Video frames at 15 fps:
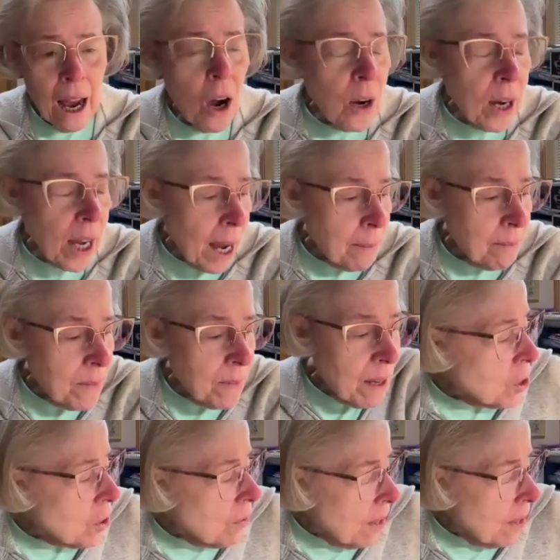Okay,
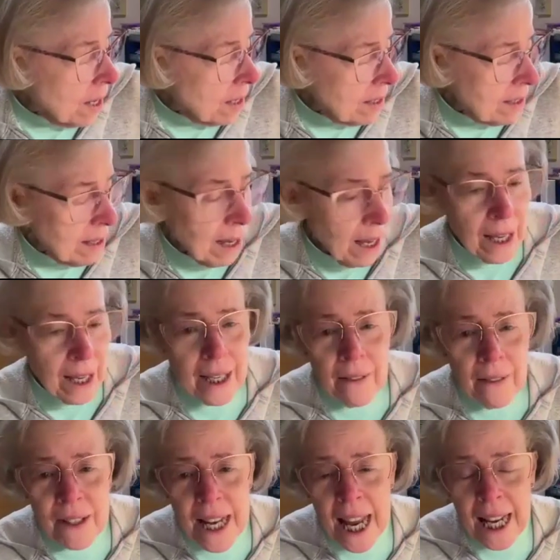picture this.
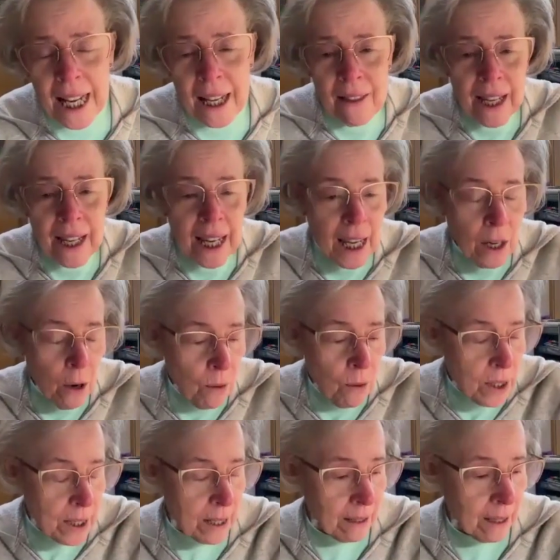You've taken the
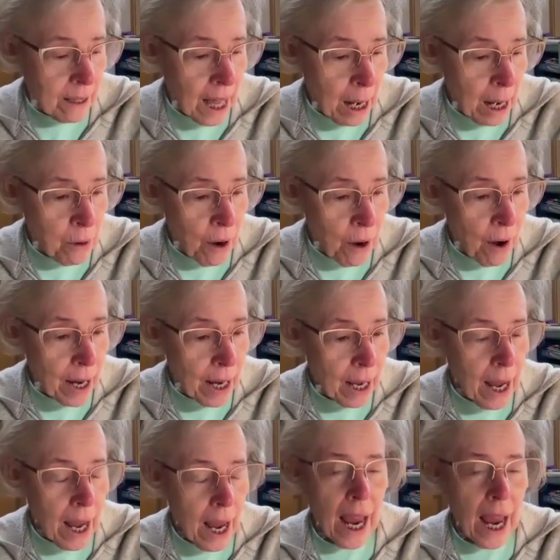kiddos to the library,